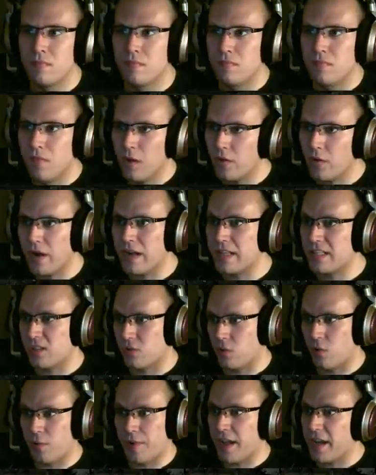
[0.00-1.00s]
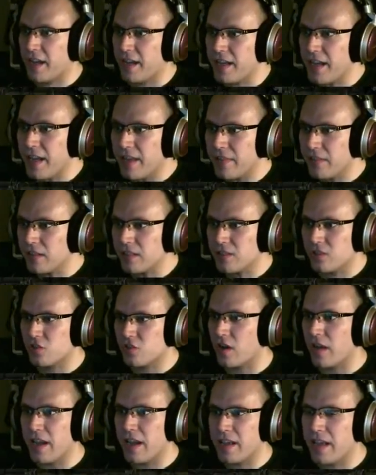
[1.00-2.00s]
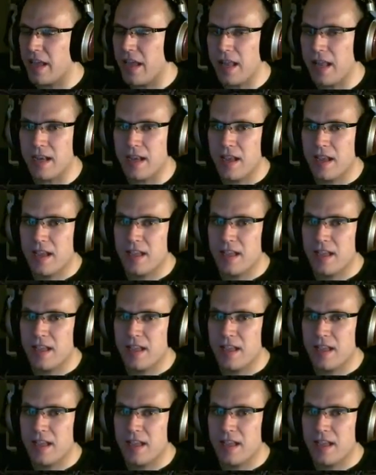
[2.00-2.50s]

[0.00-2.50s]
Alright, so we're back again. Let's try again.